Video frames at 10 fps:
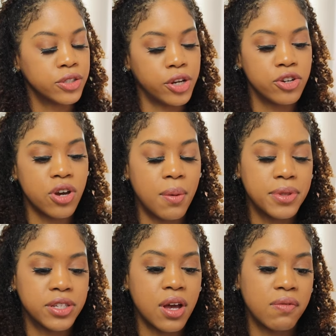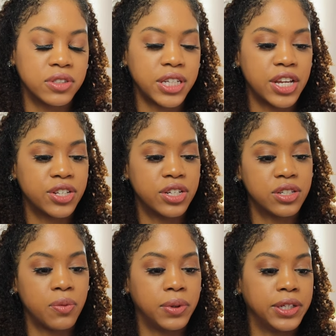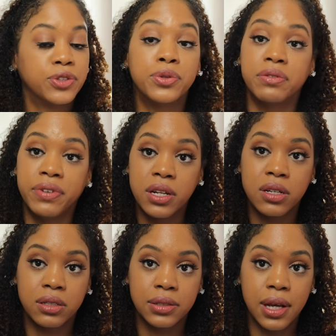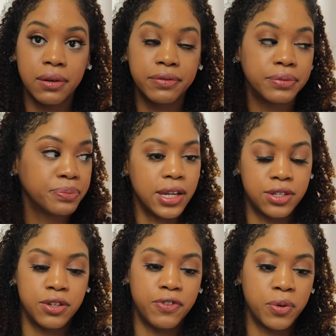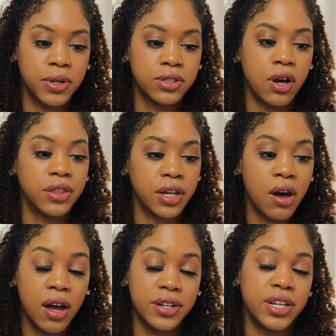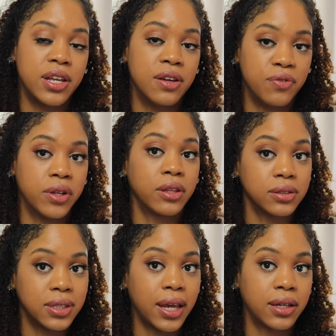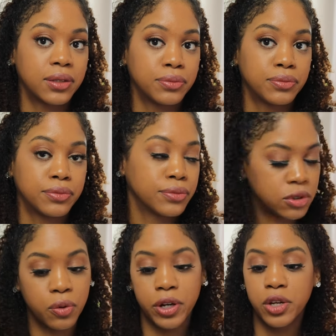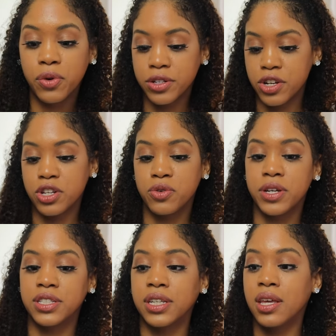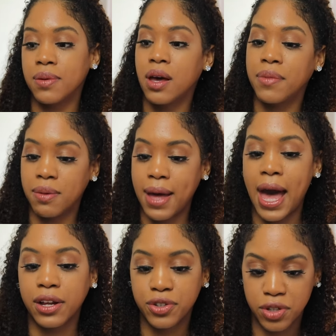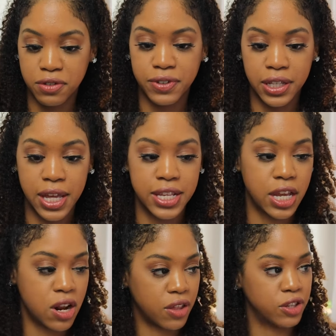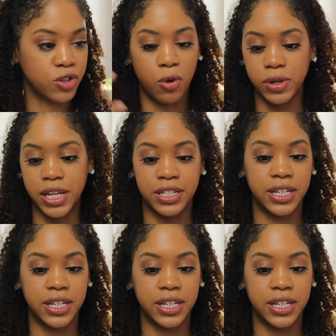So your job in this conversation is not really to defend yourself, it's to focus on the content of what they're saying. So what you want to do is keep coming back to their feelings and not this whole he